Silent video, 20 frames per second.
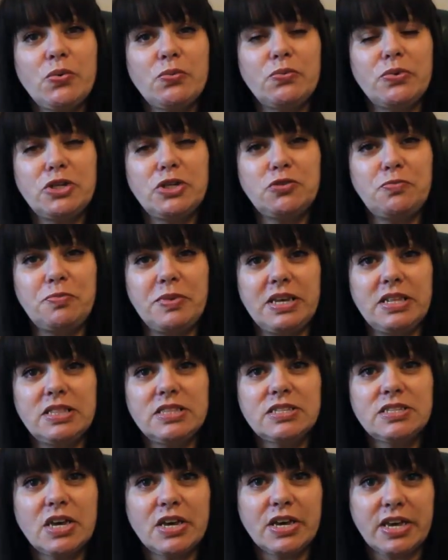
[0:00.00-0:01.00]
which
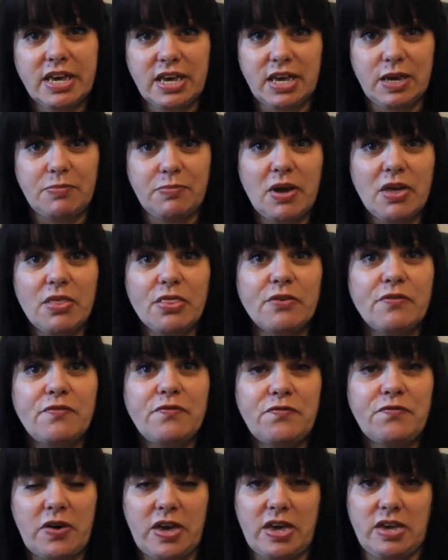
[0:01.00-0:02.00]
means keep the
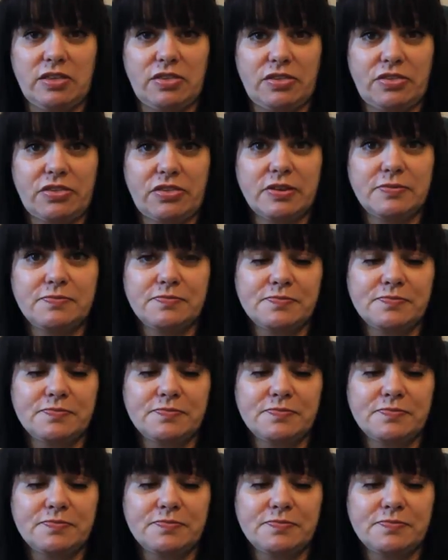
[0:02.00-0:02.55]
faith.